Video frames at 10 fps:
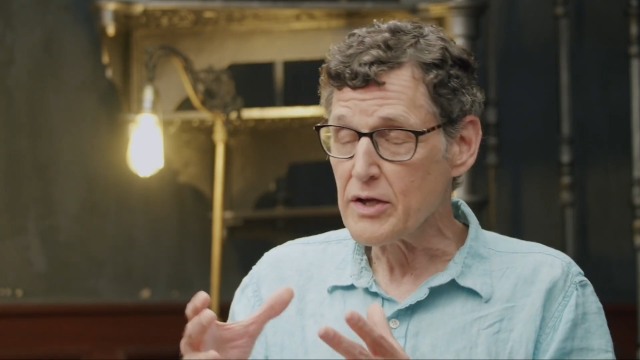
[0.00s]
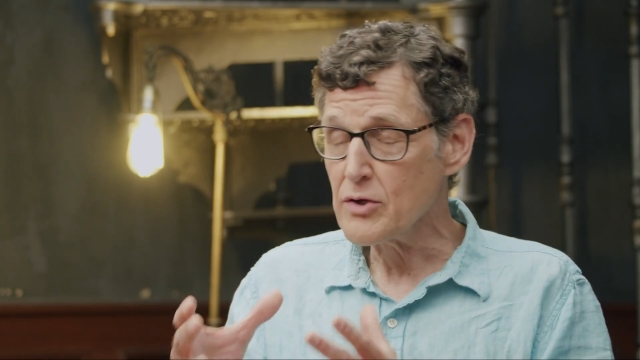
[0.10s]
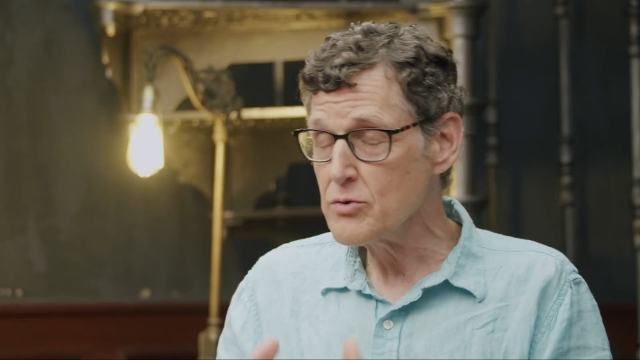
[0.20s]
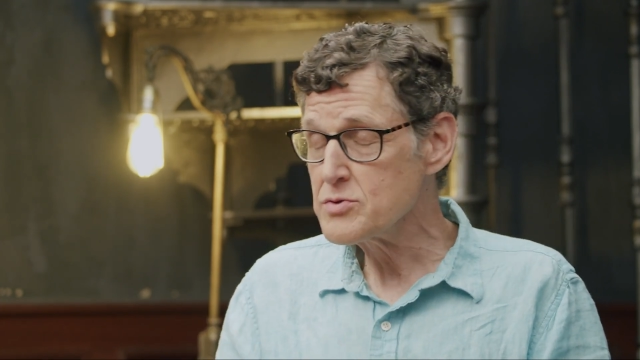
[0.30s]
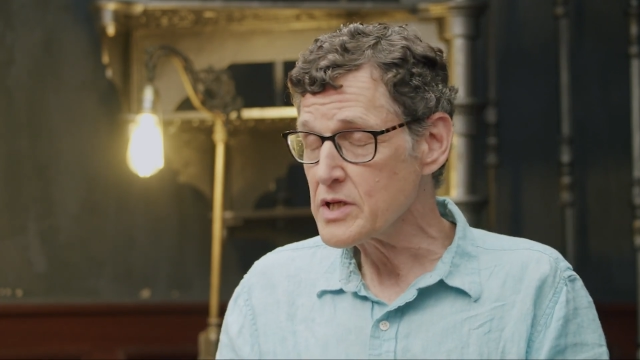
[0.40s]

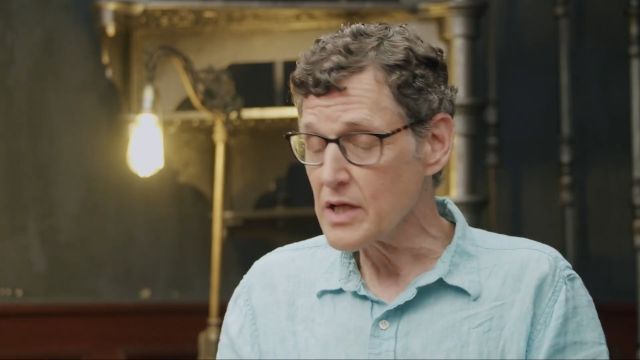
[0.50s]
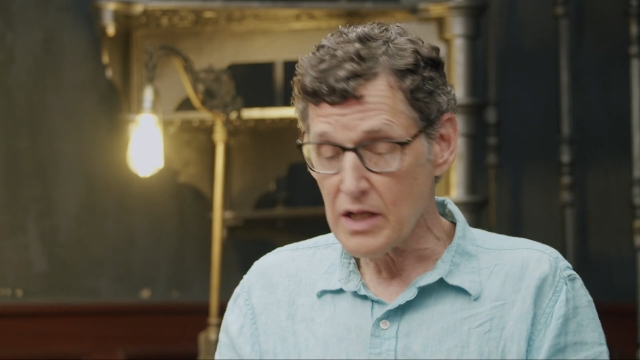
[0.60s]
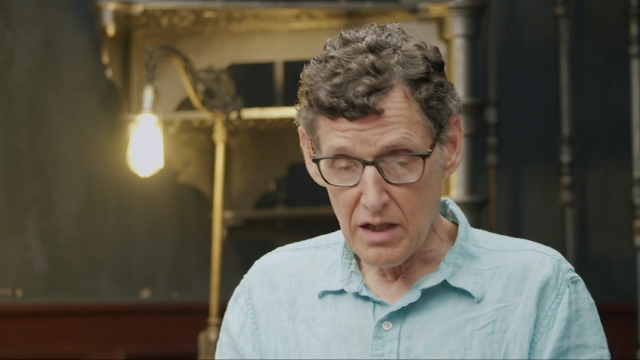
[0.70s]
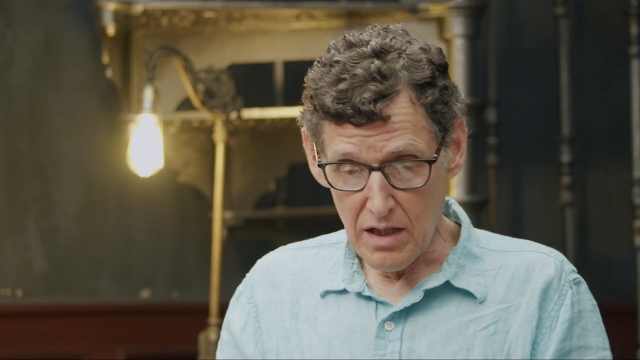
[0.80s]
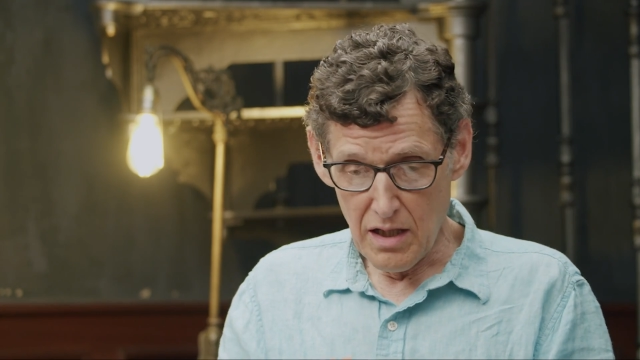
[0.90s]

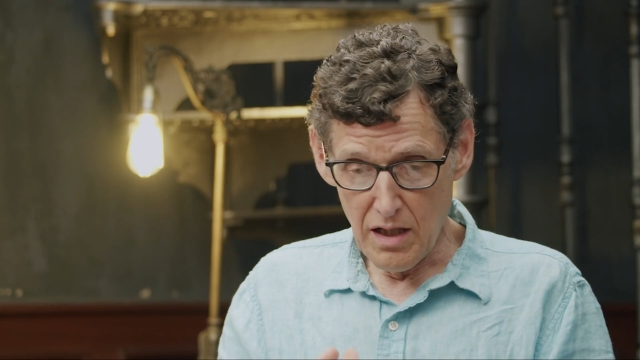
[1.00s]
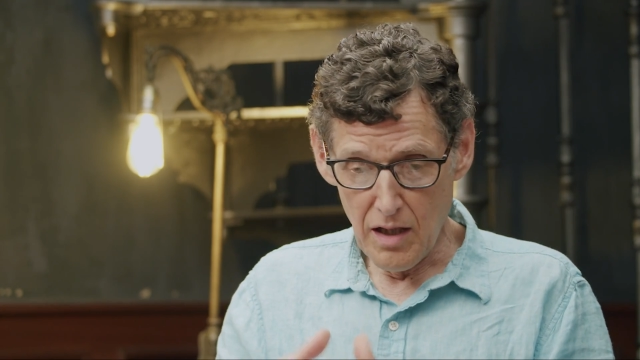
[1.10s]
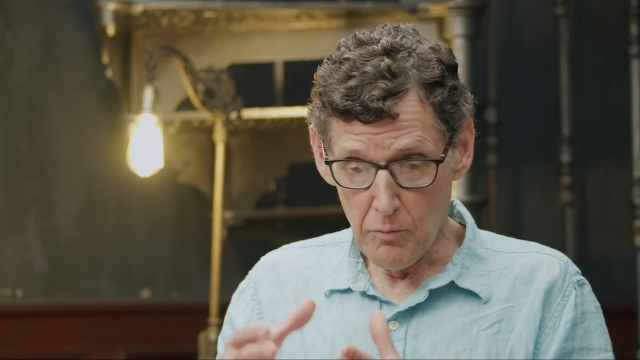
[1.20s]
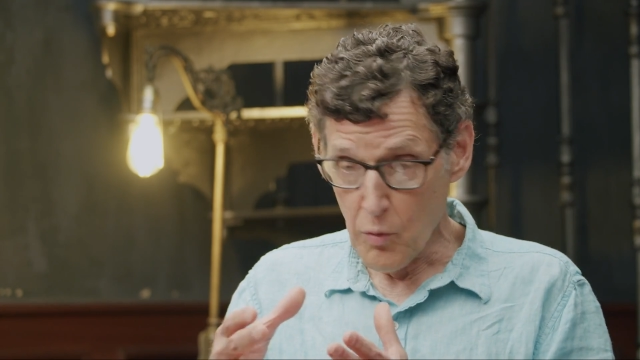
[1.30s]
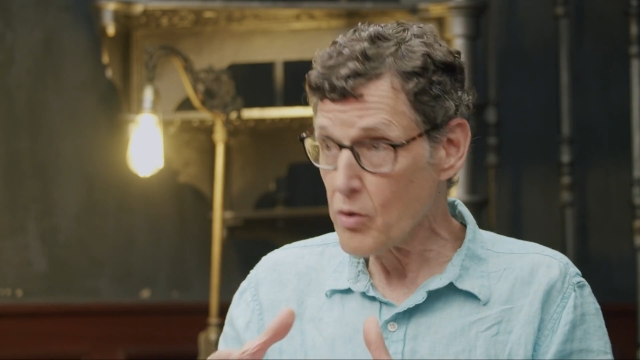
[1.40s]
using
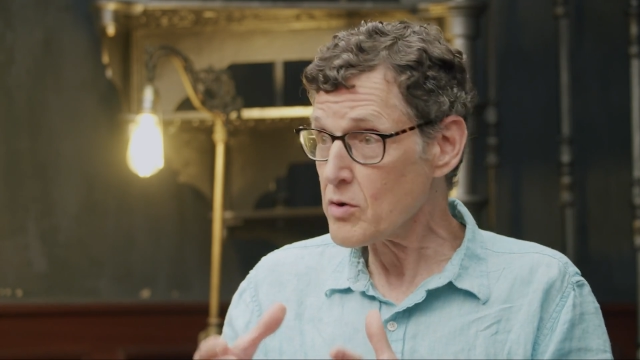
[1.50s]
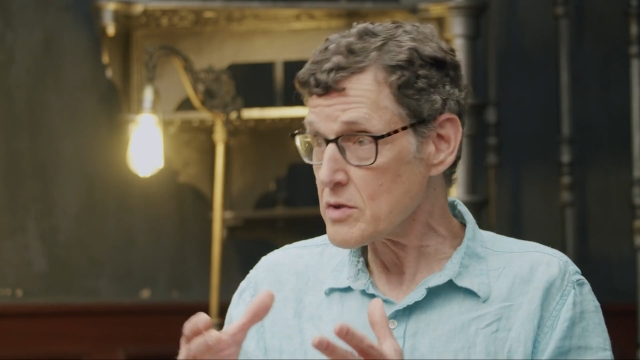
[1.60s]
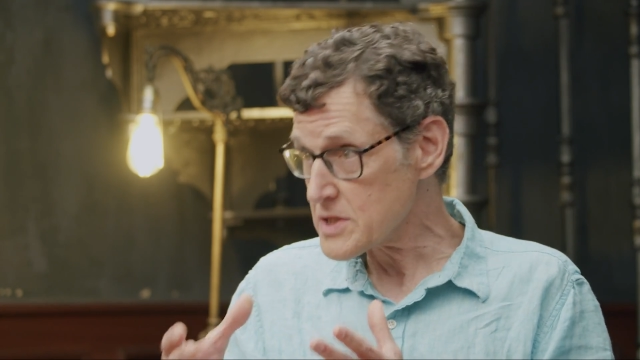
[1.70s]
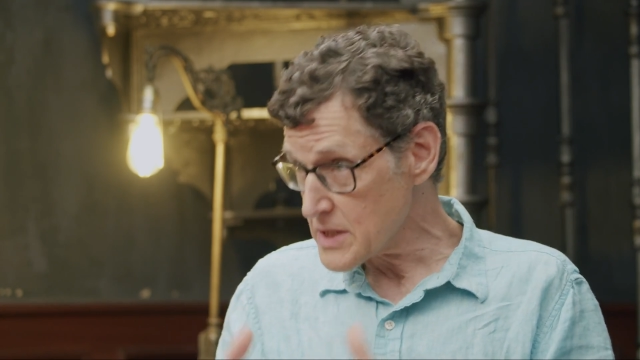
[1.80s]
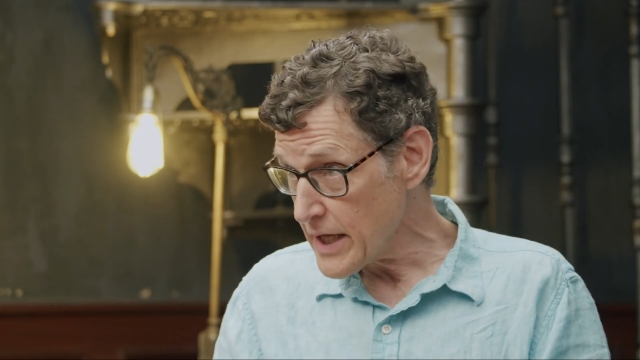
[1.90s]

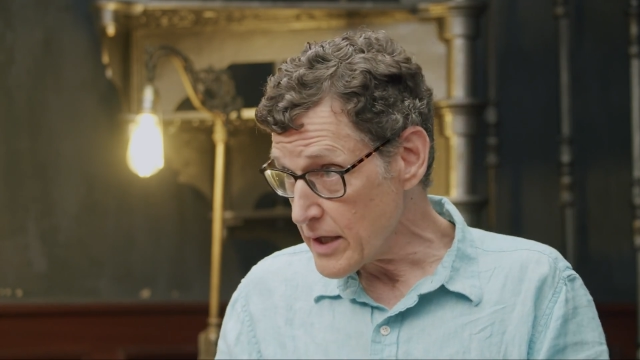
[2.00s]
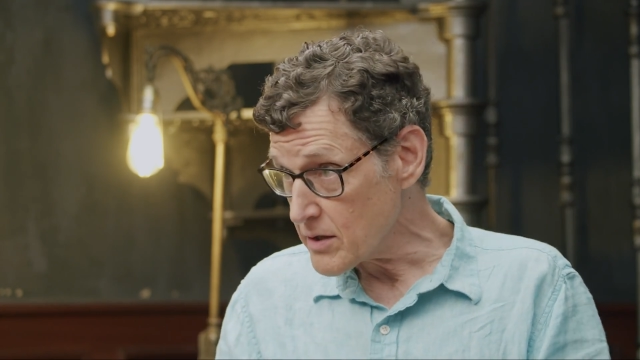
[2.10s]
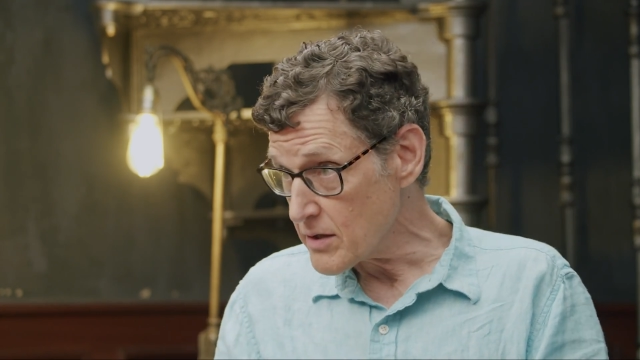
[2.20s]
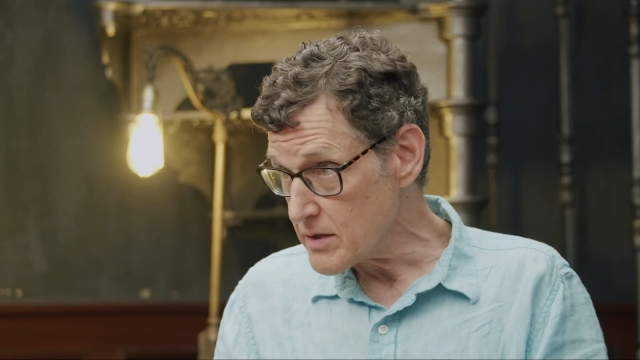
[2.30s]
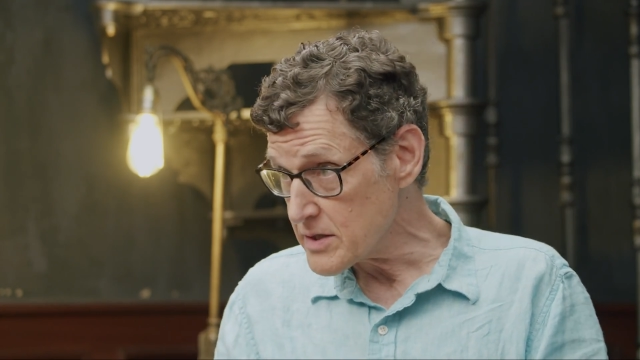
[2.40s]
moral
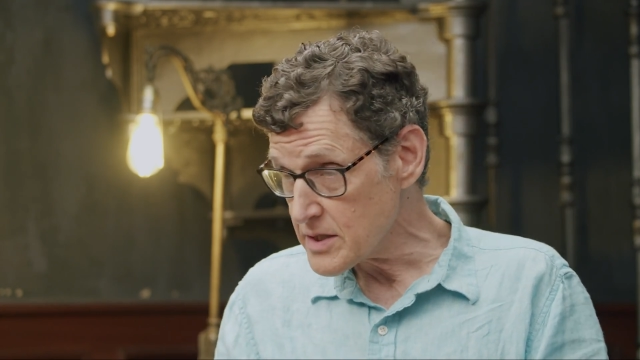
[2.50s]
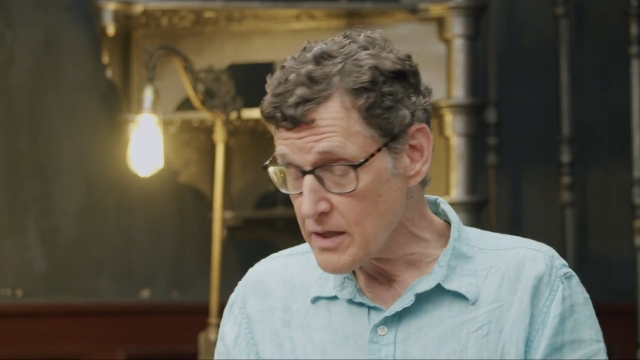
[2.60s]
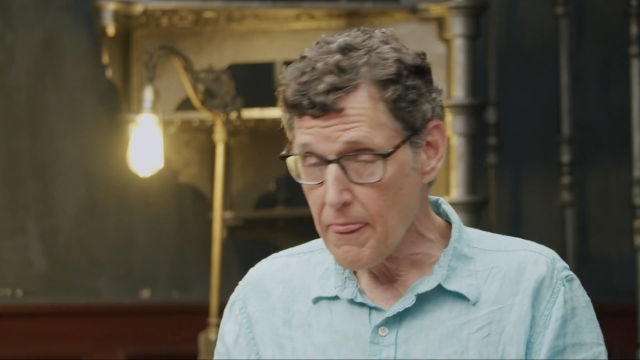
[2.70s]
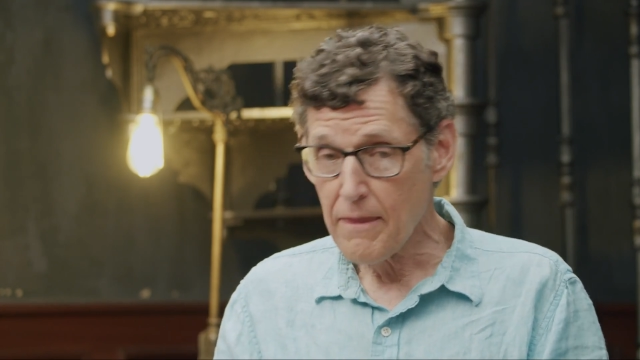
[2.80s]
standards